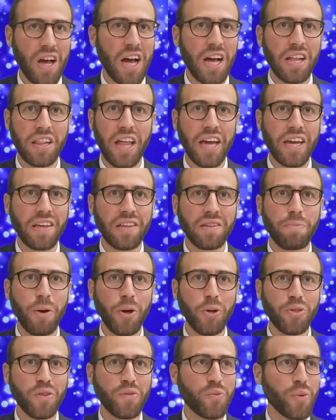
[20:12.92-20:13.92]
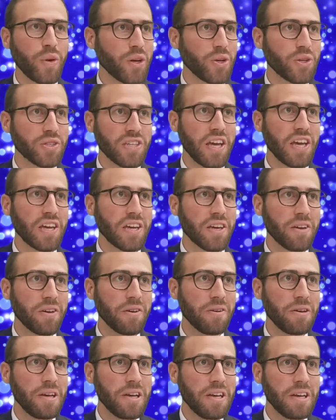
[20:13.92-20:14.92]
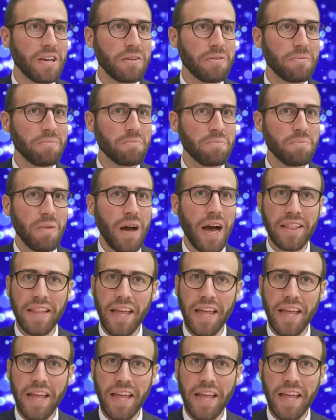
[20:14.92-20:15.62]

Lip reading: I like both of what you're saying. I